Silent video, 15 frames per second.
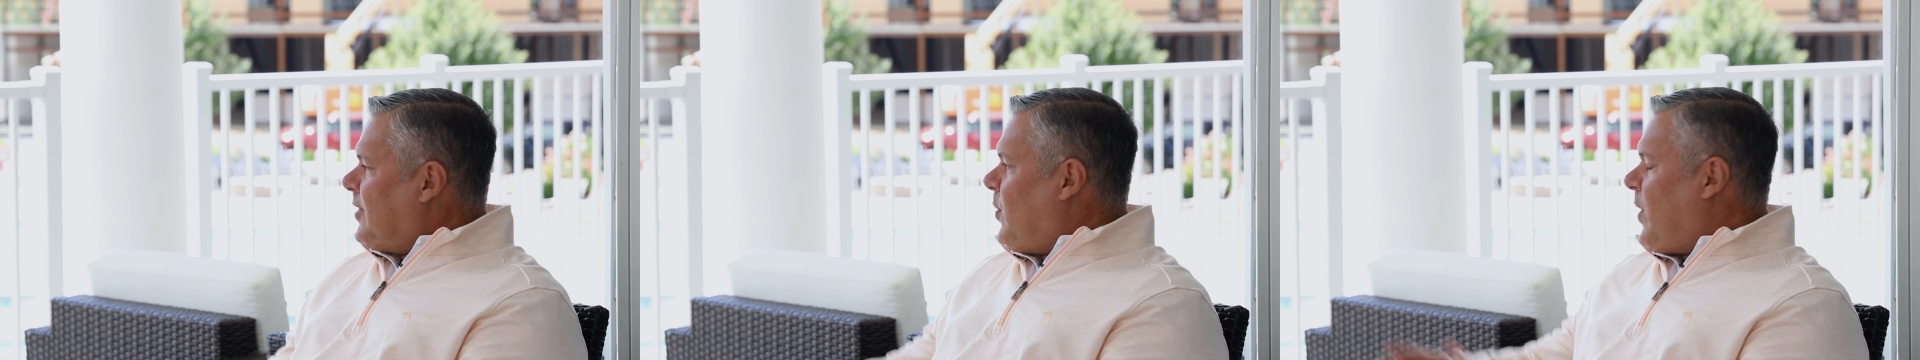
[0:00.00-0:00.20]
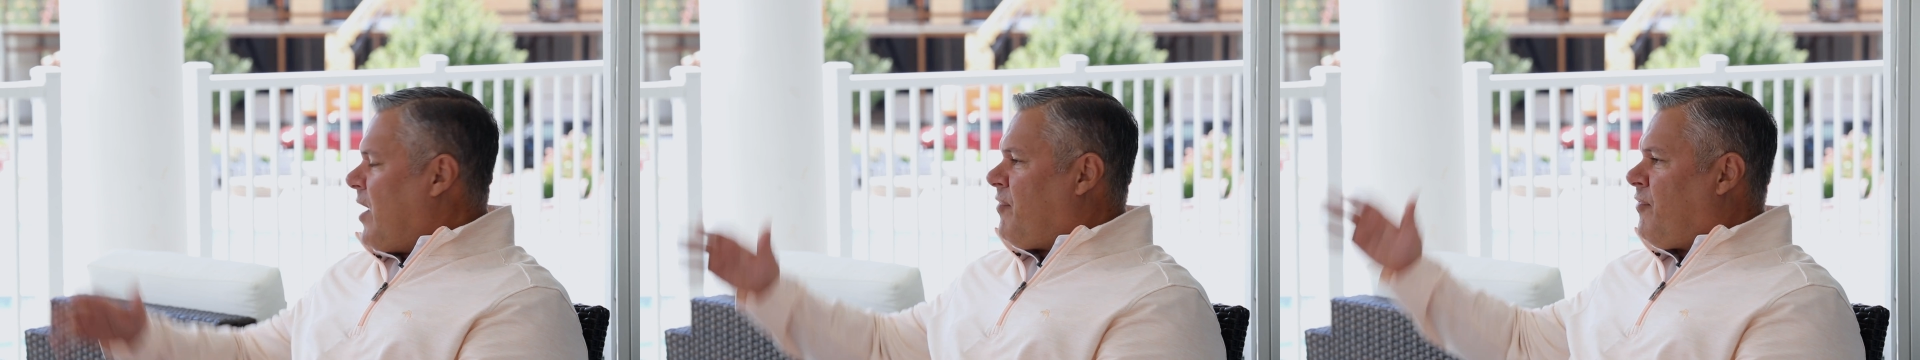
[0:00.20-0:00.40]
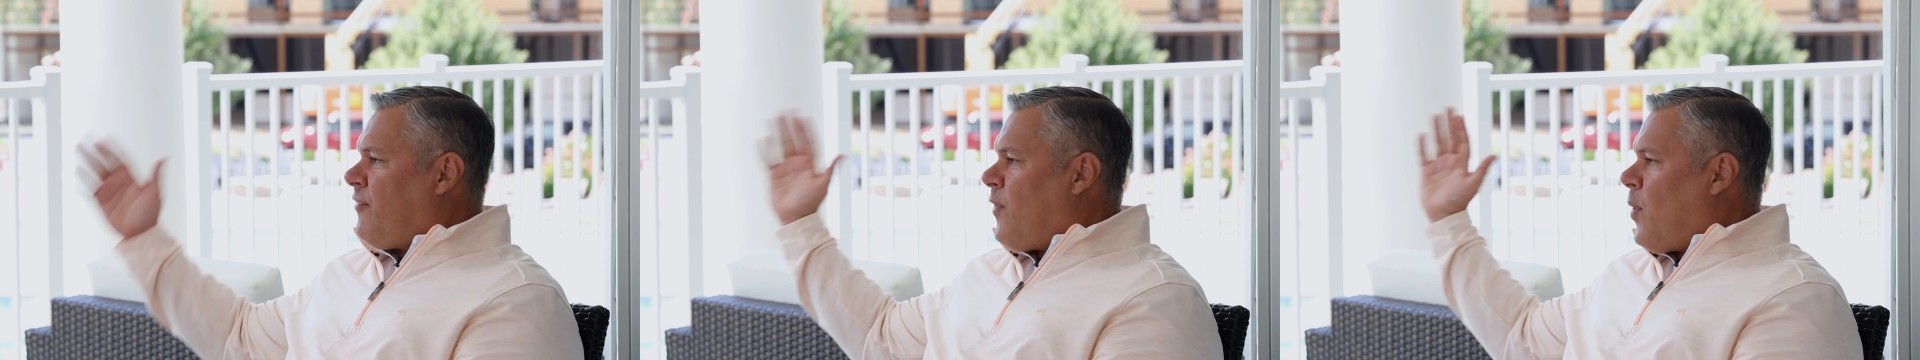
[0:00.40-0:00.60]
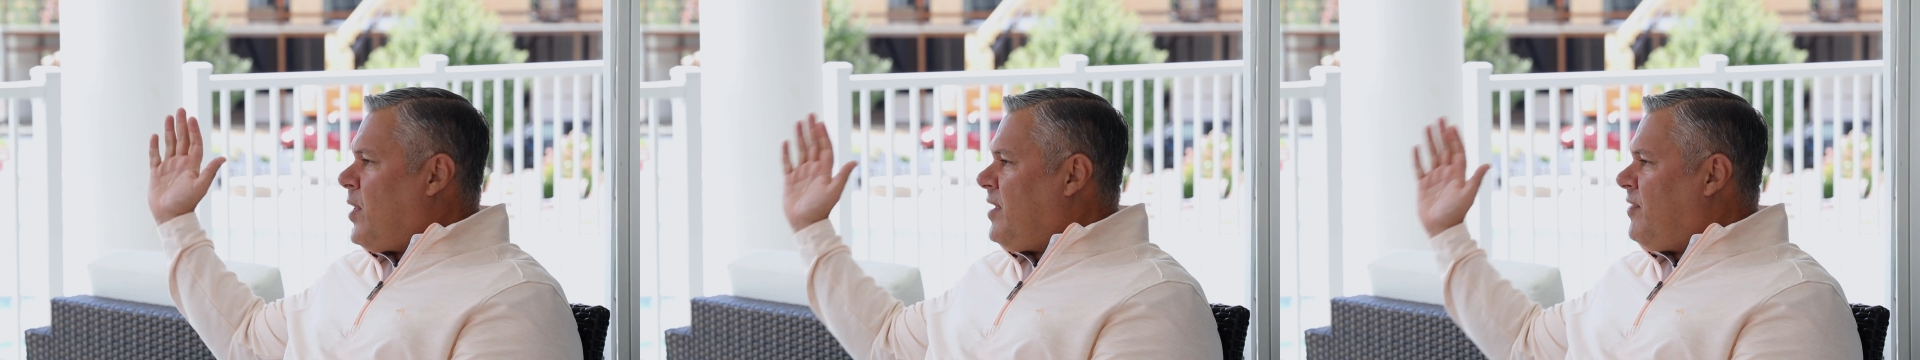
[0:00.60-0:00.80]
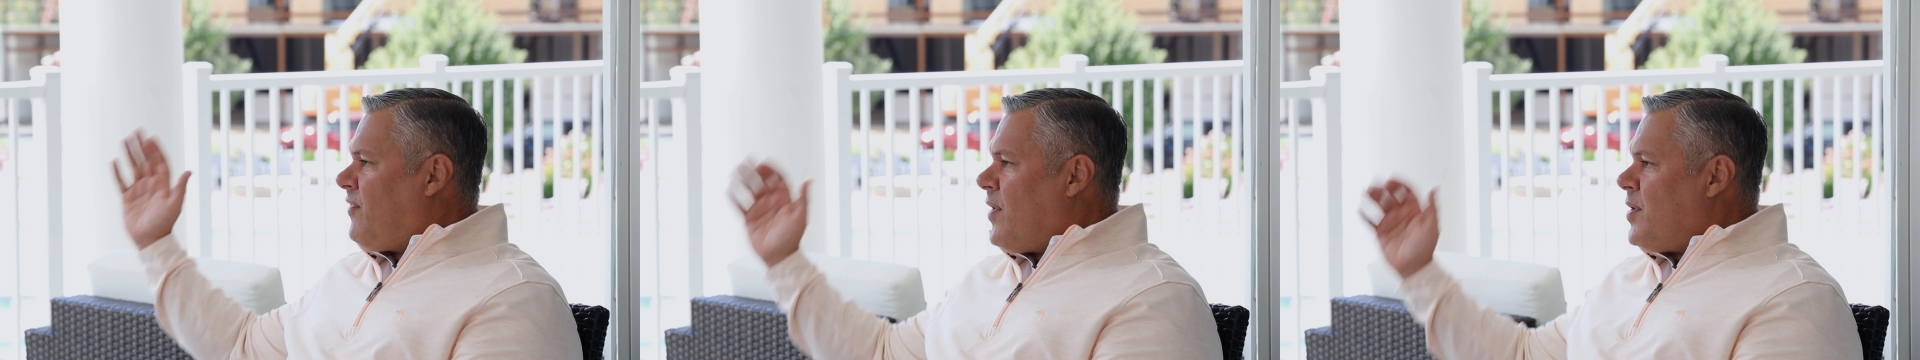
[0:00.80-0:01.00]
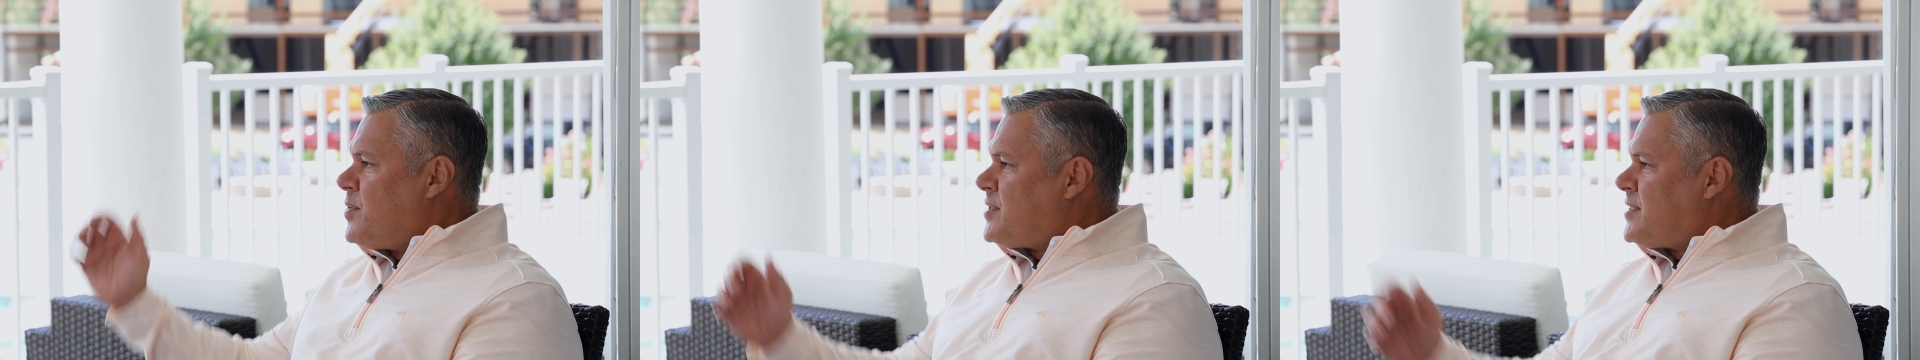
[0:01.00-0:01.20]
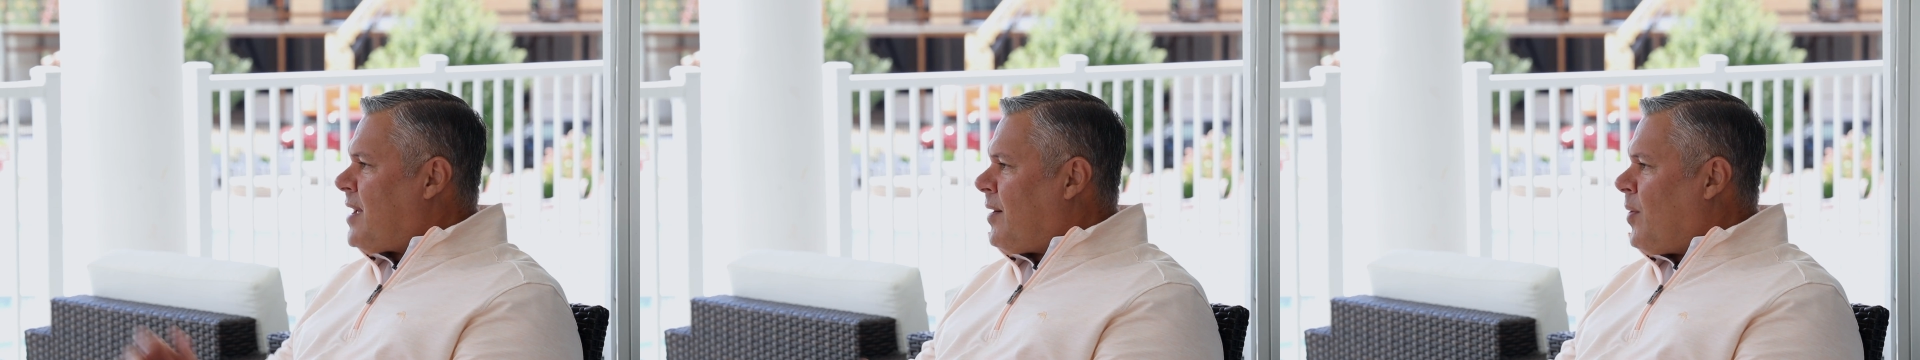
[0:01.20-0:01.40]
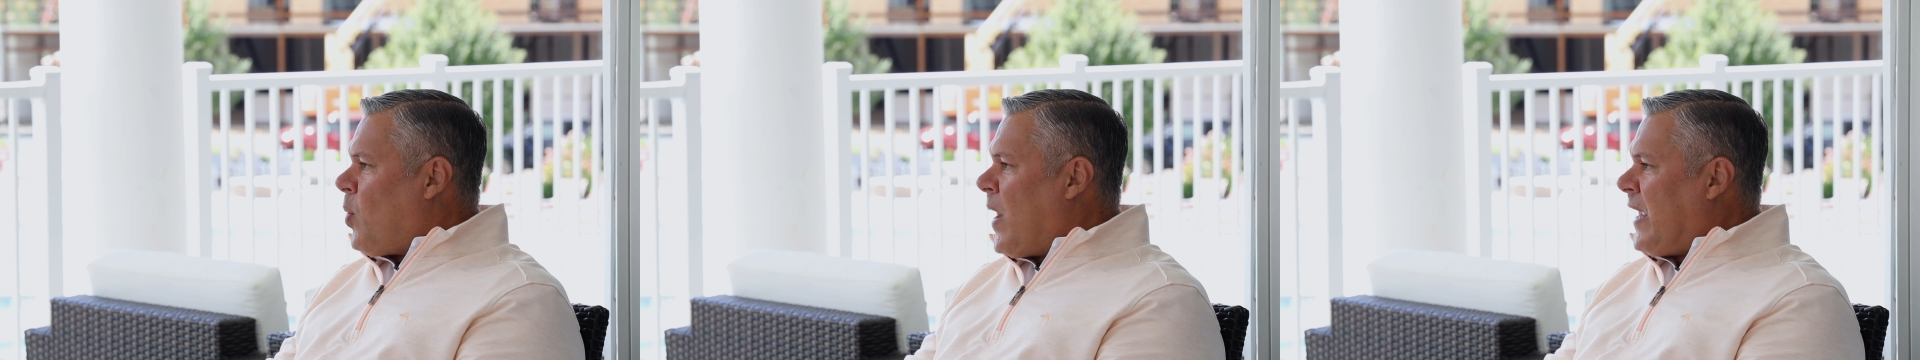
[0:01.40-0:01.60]
We had 40 folks
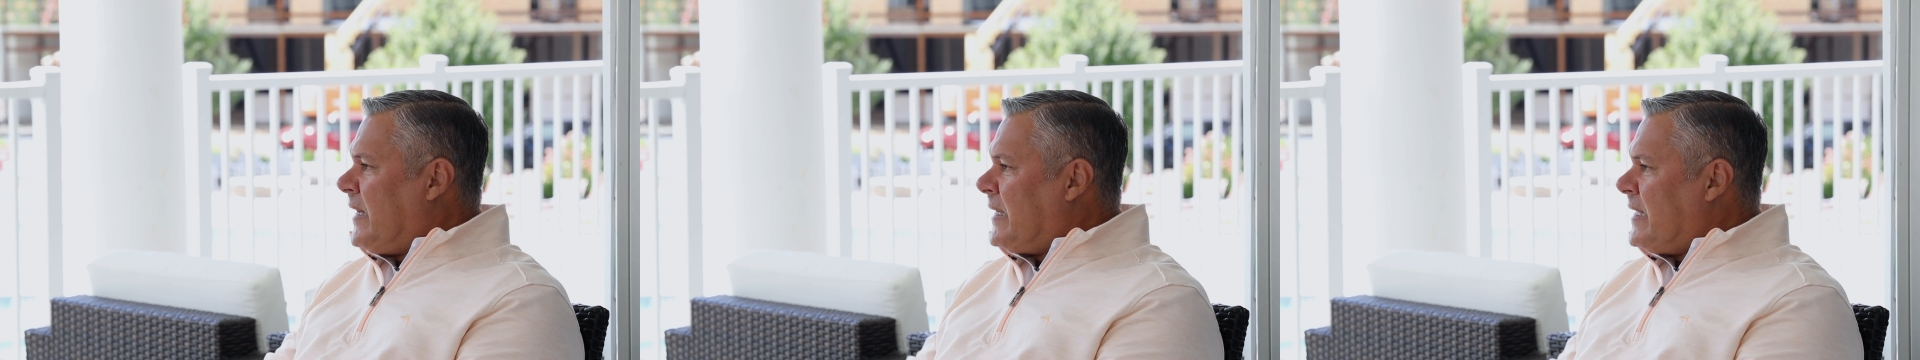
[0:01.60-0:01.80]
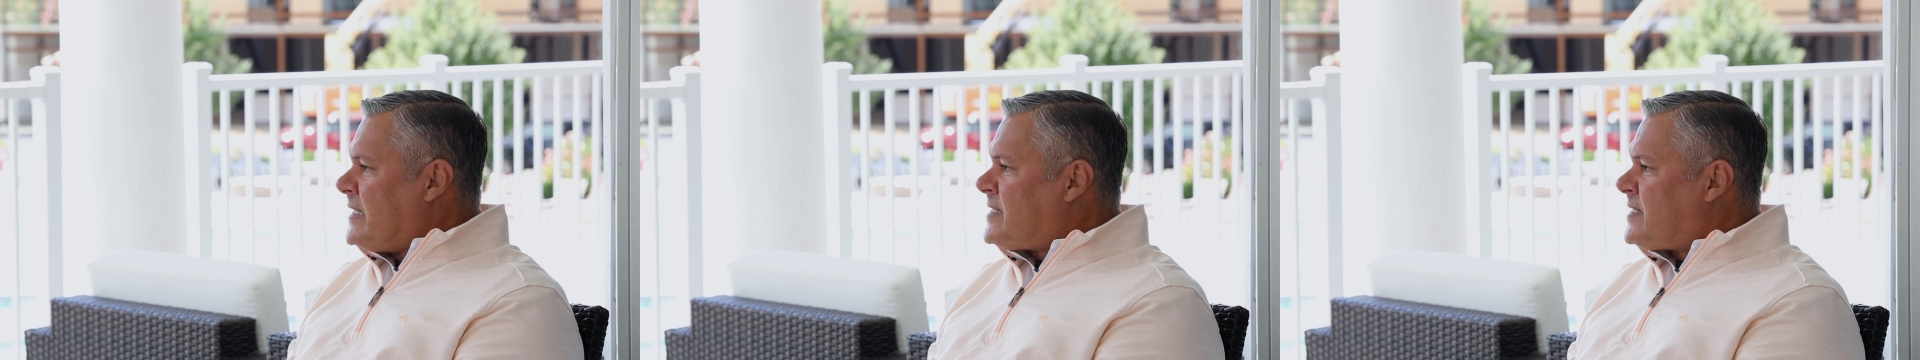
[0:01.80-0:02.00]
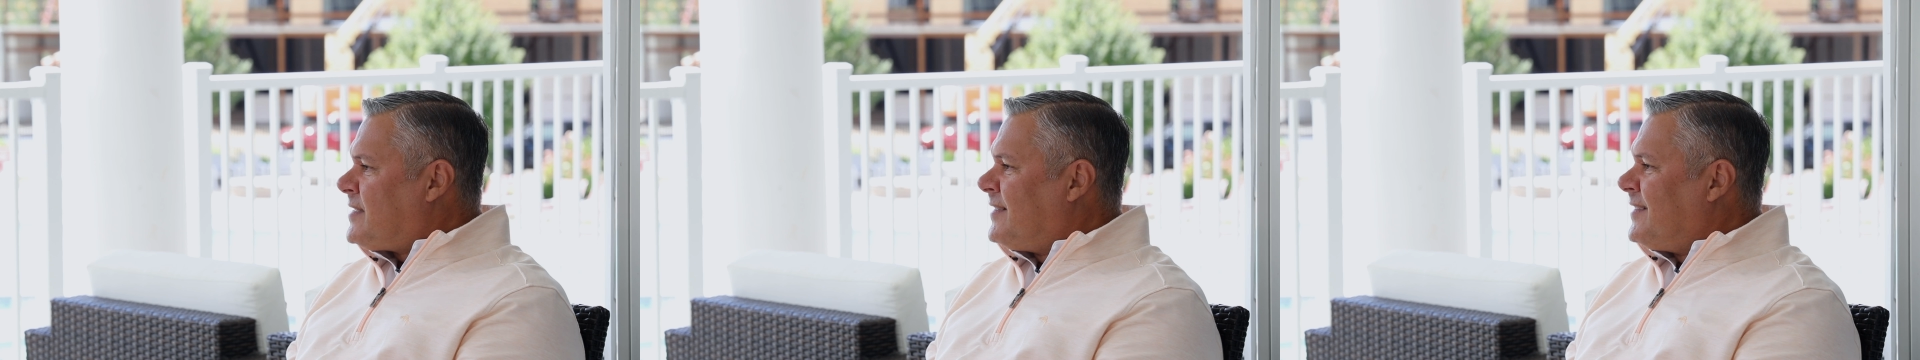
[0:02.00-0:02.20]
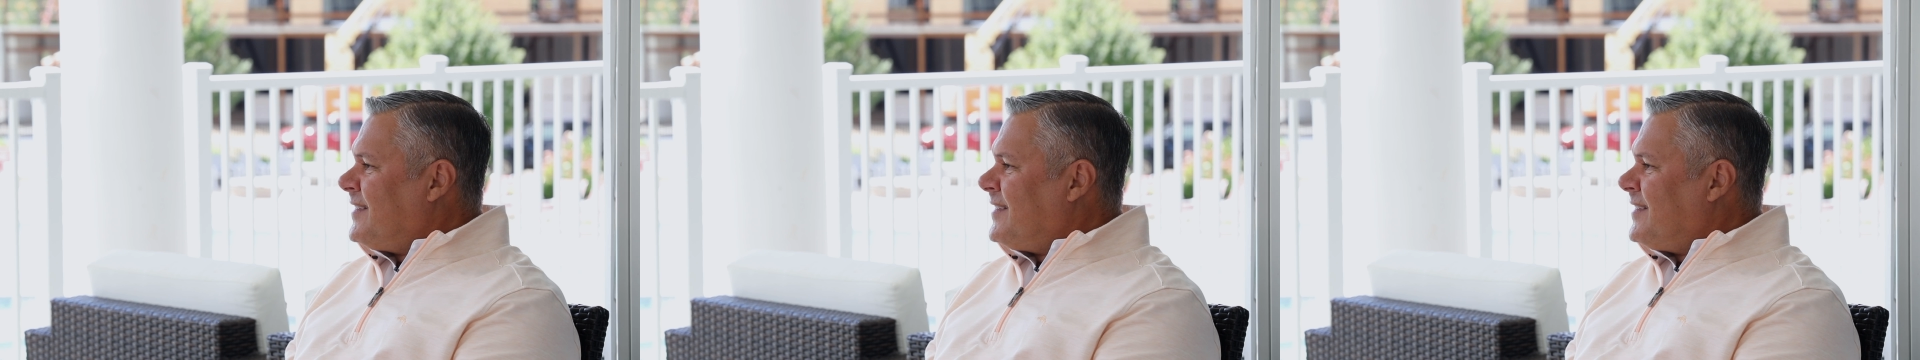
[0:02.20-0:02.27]
on a wait list,